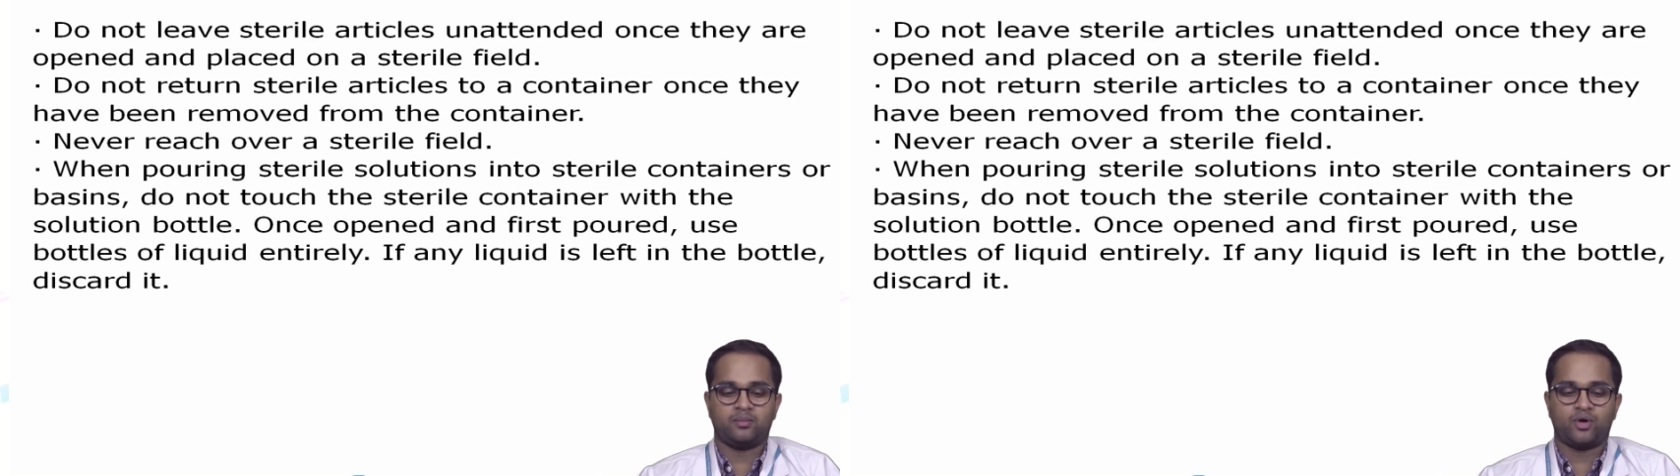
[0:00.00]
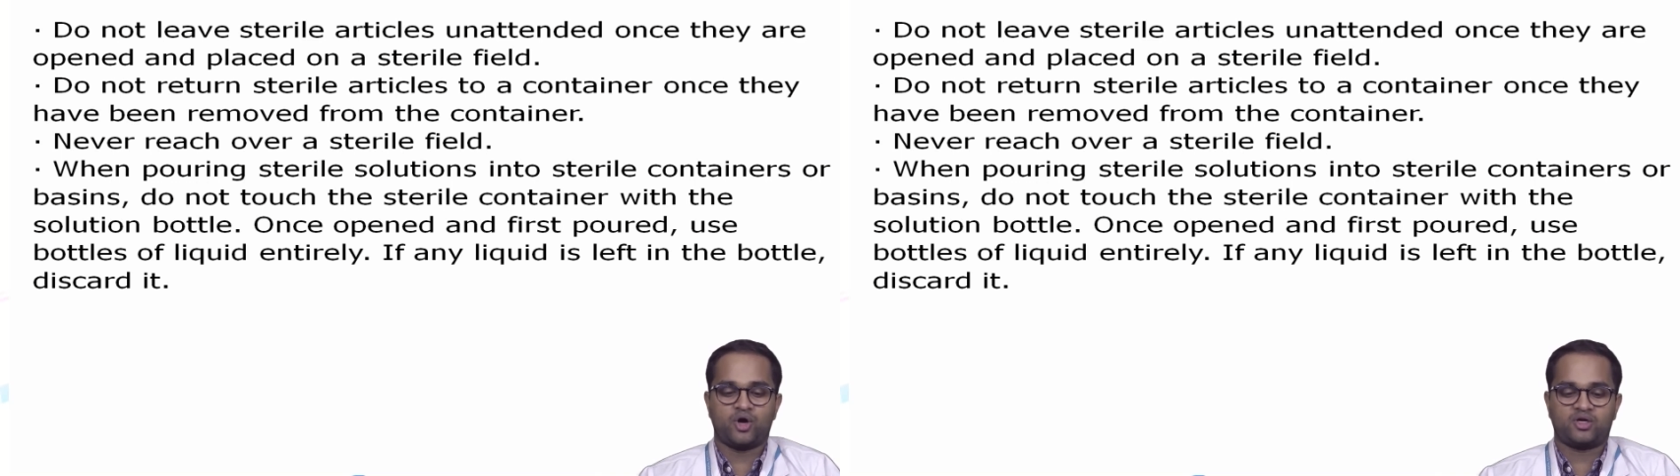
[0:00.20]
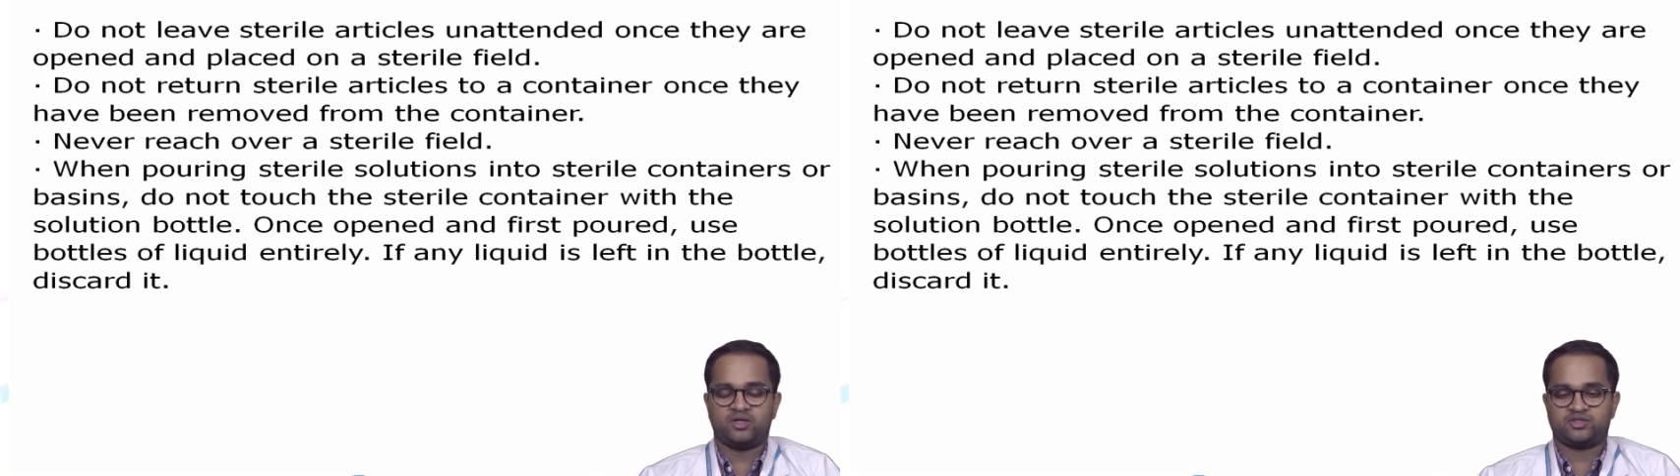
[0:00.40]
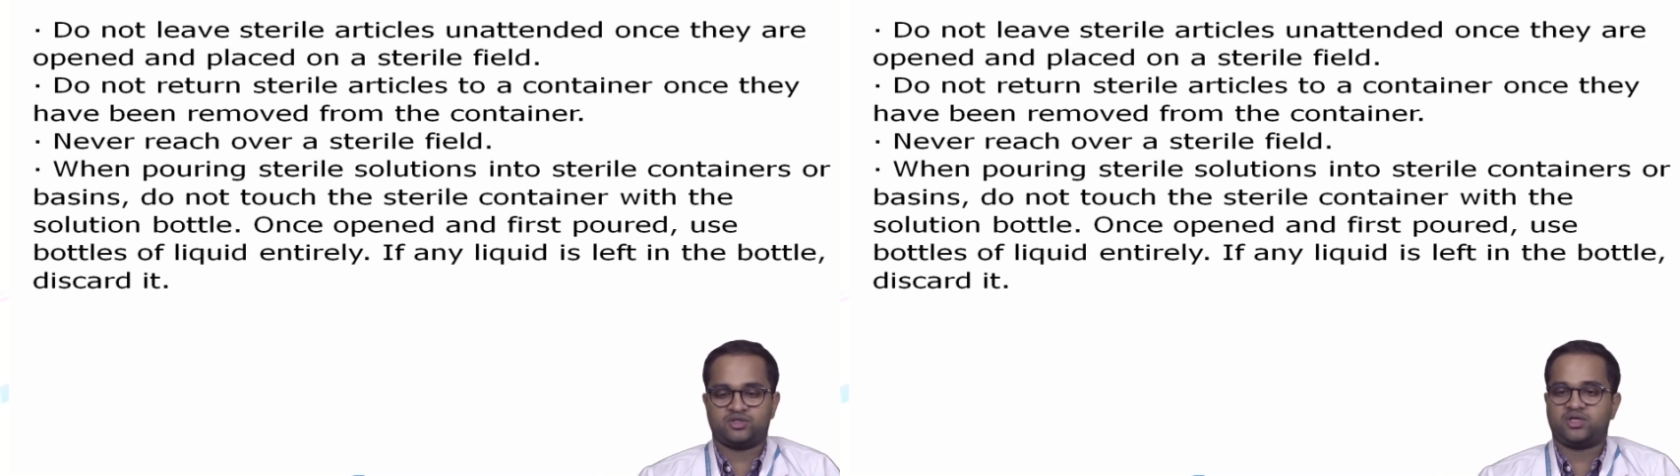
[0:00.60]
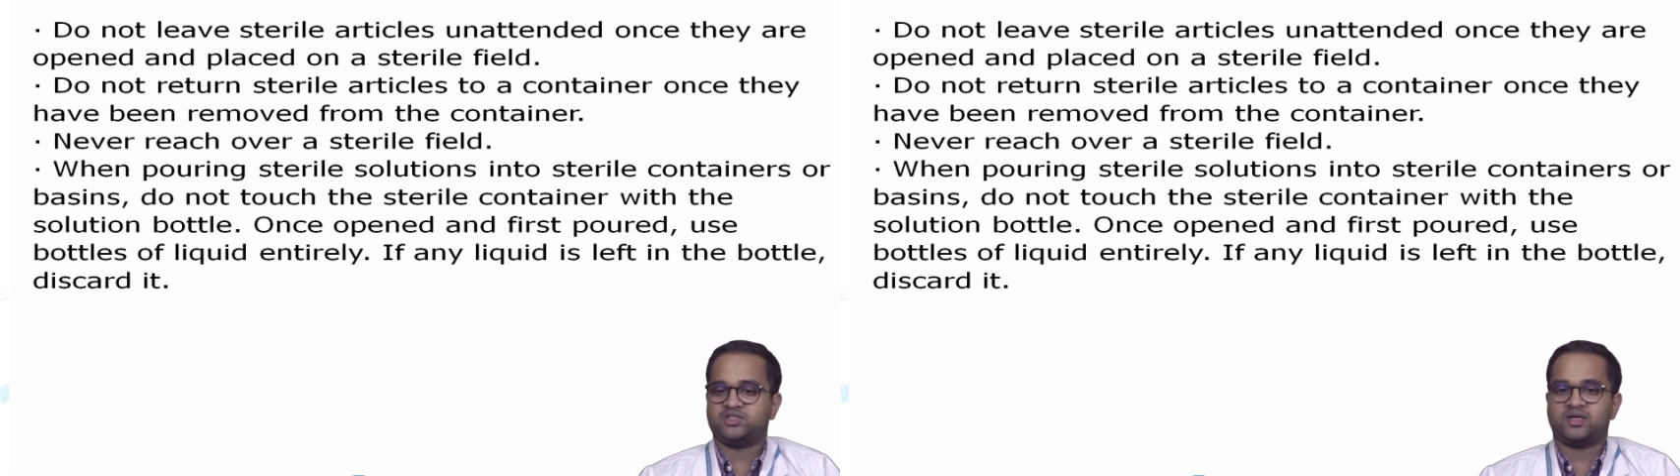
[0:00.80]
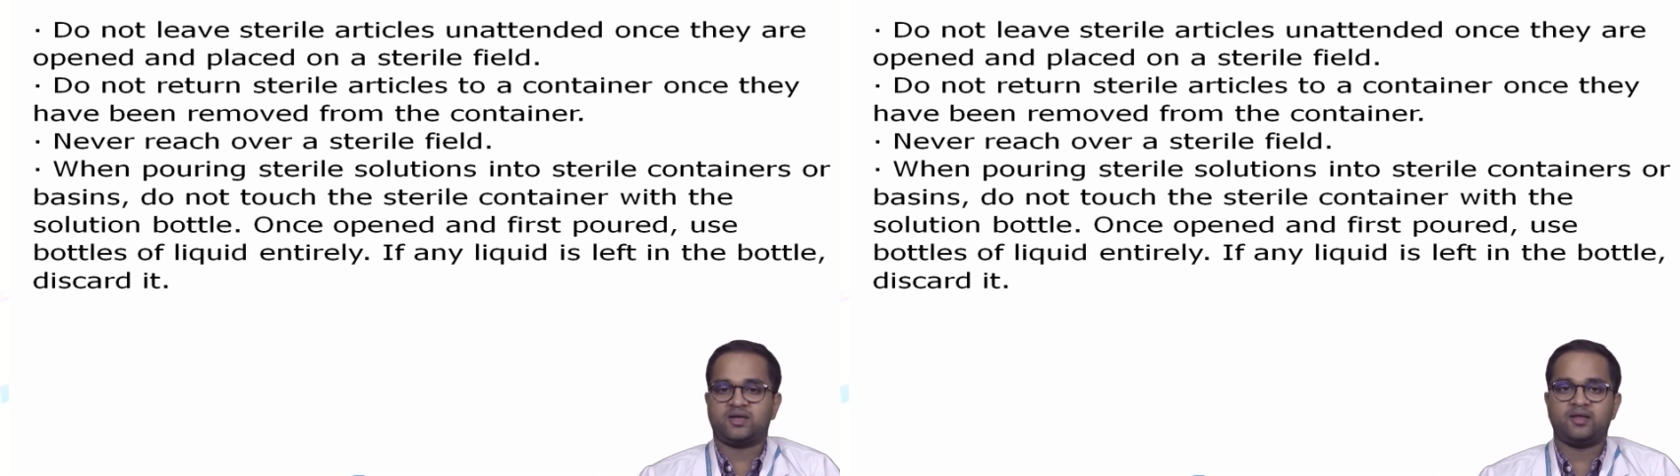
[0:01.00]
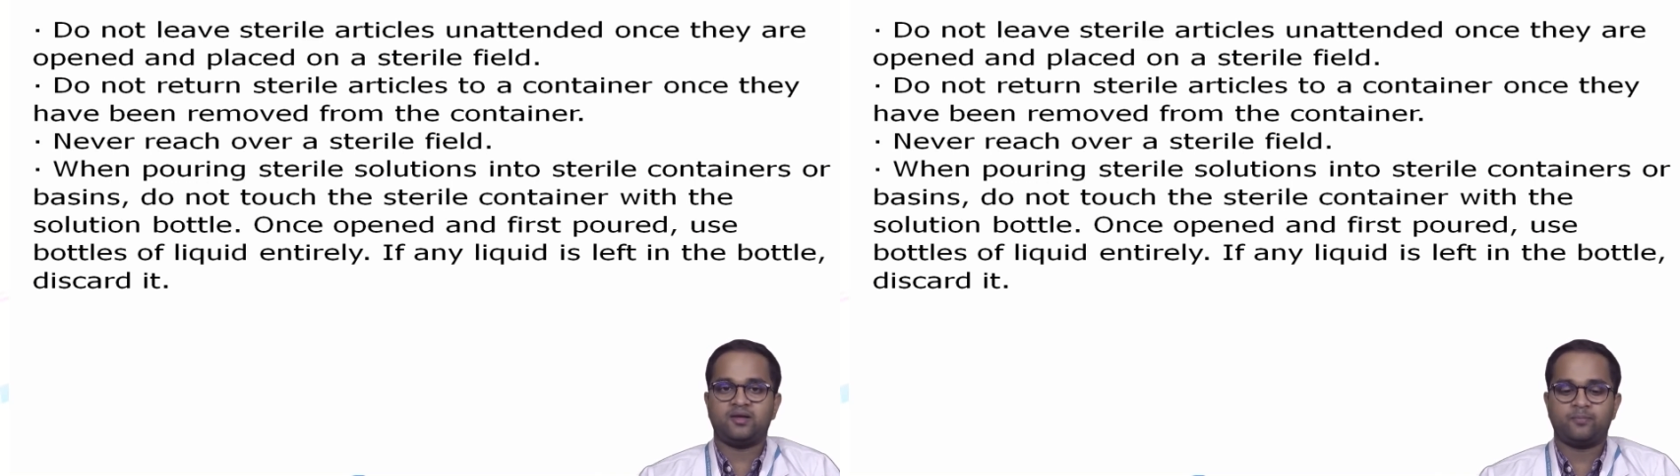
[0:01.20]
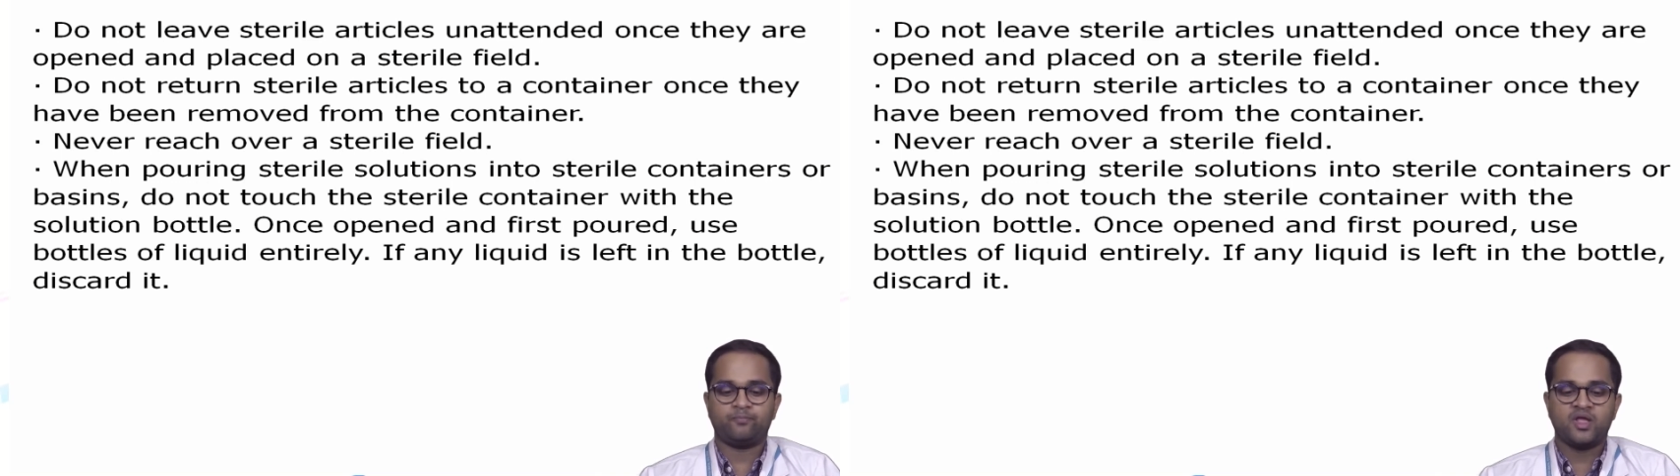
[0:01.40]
The bottle is not sterile.